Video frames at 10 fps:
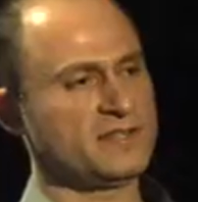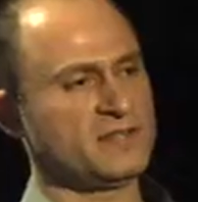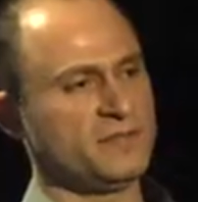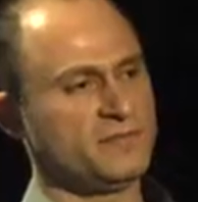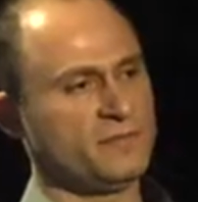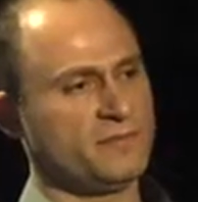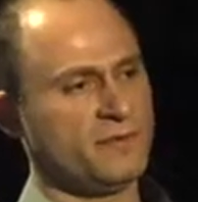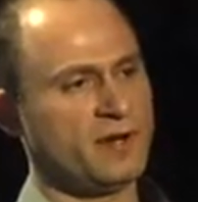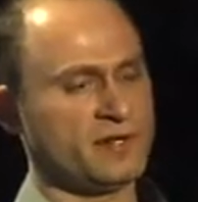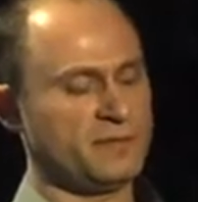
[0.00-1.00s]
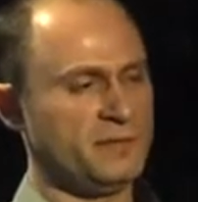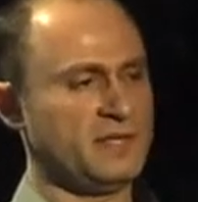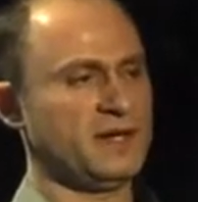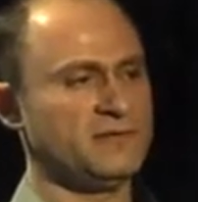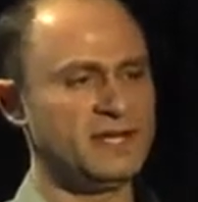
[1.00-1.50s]
this stuff arguably
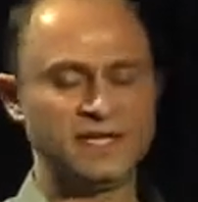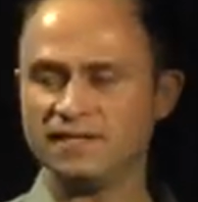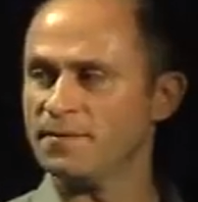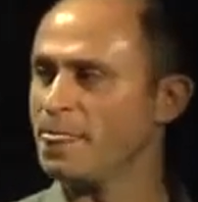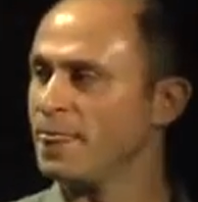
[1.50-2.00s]
we don't need.